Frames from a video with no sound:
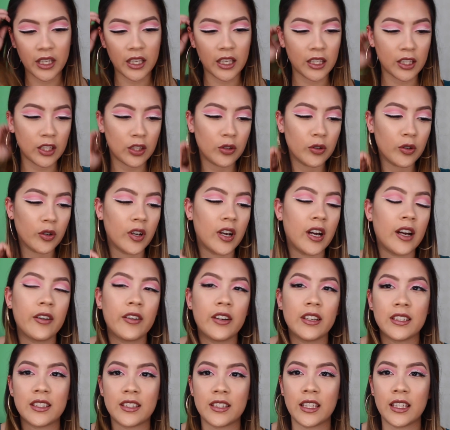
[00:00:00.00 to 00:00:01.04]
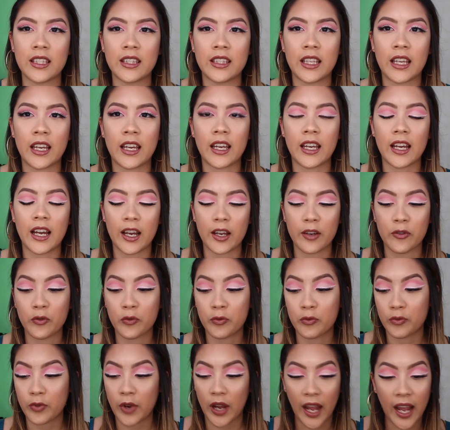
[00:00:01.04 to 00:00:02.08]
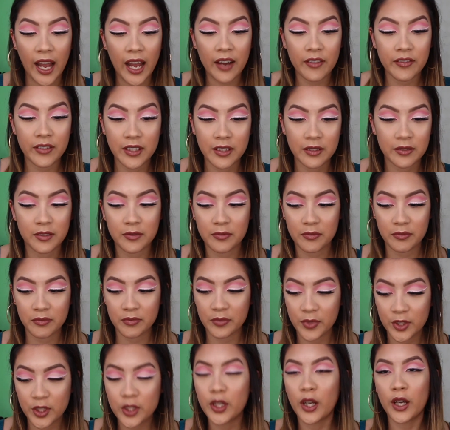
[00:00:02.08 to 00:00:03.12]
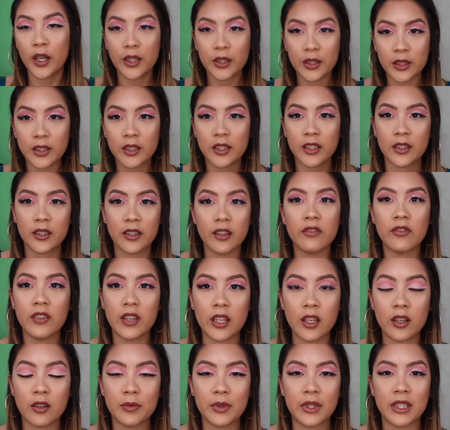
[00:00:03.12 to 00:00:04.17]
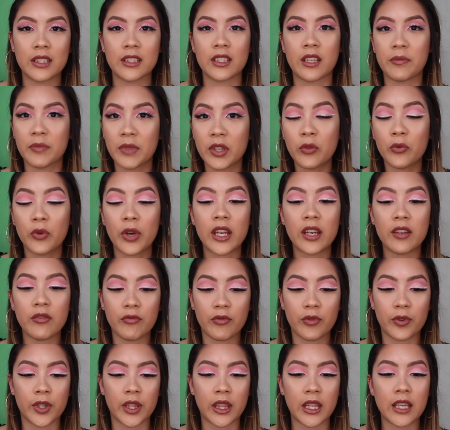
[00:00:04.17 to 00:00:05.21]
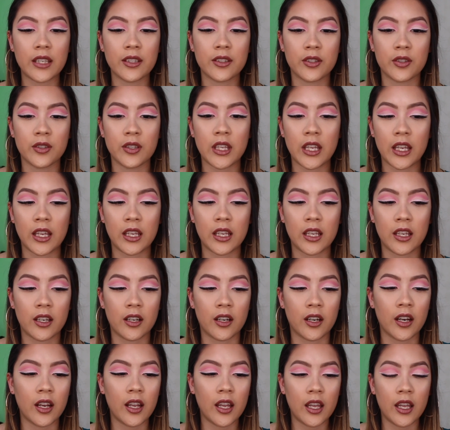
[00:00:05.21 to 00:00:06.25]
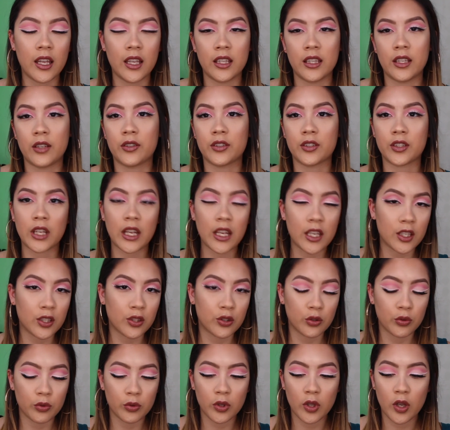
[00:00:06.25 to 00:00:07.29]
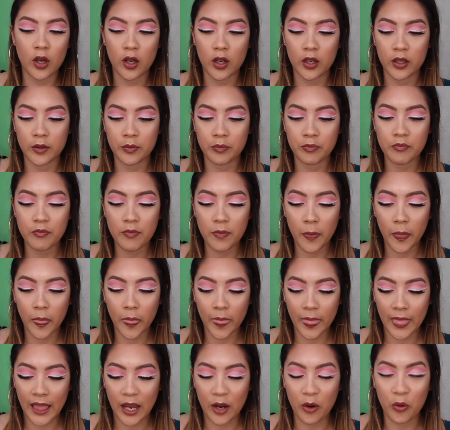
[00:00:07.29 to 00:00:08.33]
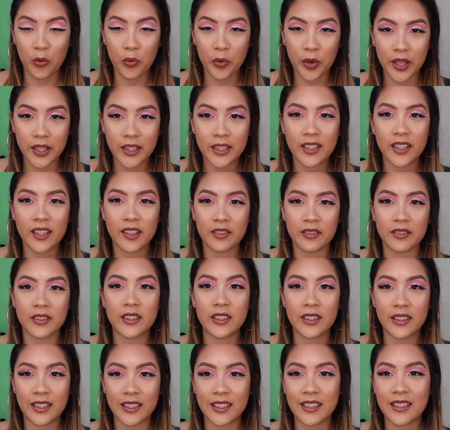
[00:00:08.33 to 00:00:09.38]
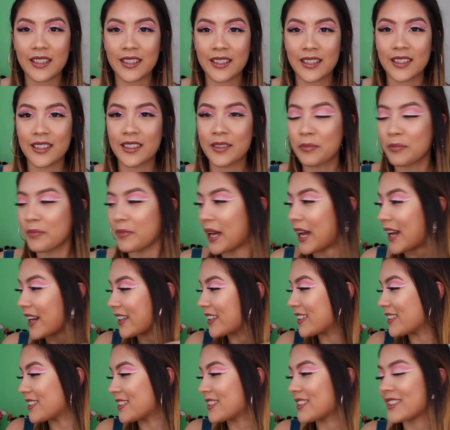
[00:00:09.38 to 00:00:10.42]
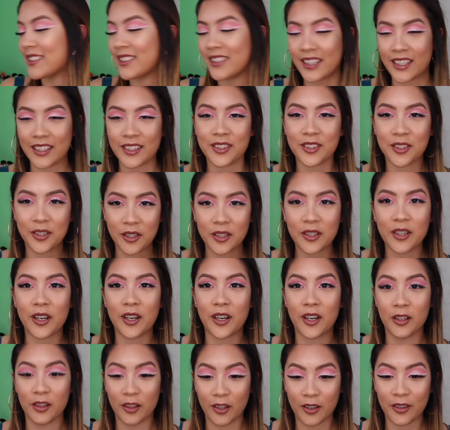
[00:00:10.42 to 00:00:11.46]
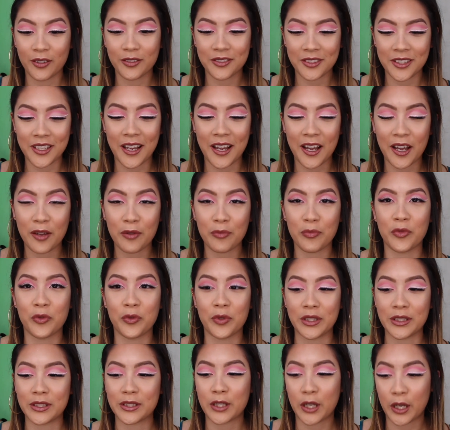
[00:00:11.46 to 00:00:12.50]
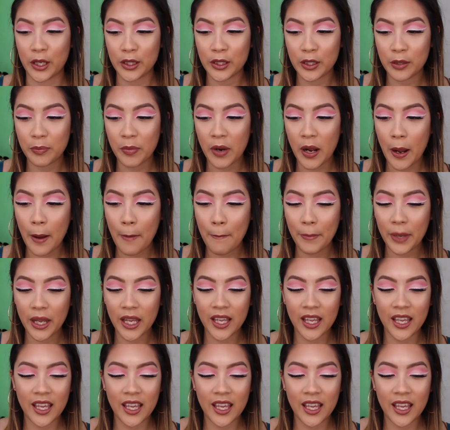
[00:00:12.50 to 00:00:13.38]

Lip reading: thing, you know how I said that I haven't done the video because I've been waiting for things to get here. They were taking too long. One of the packages that took a long time was ColourPop.